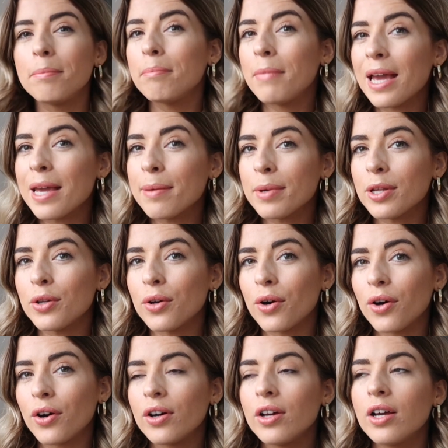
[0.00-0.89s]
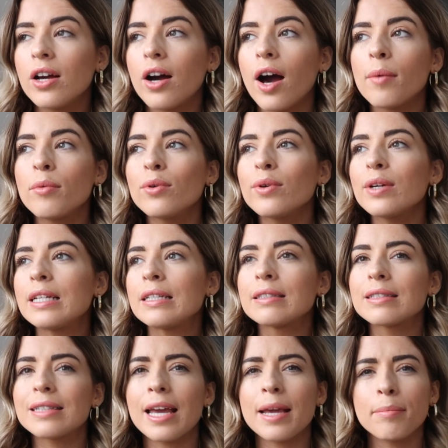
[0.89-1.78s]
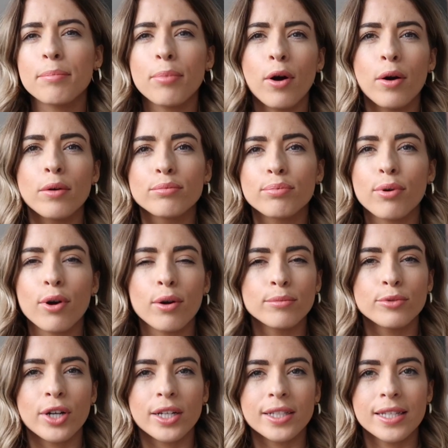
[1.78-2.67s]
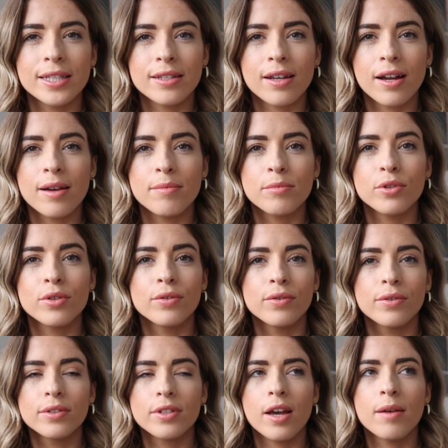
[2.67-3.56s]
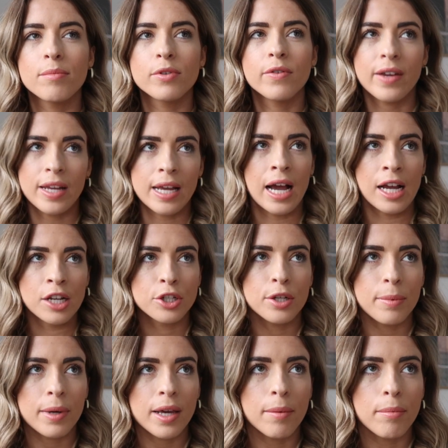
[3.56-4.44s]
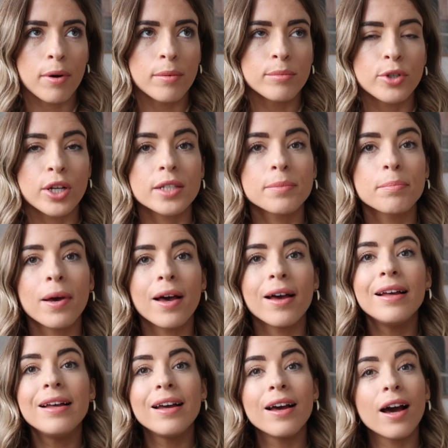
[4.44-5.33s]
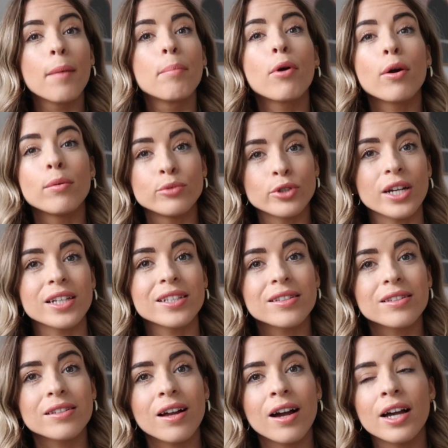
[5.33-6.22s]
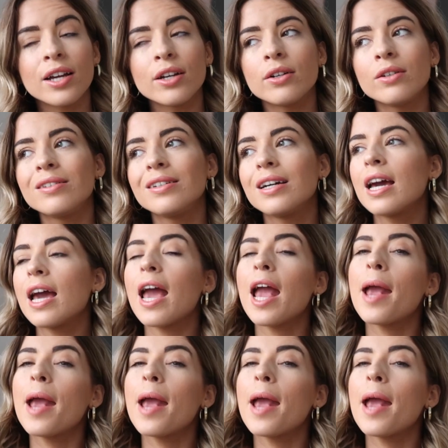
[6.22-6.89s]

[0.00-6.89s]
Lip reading: maybe not. I'm not saying pop prom dress in terms of it actually being a prom dress, but a prom dress style,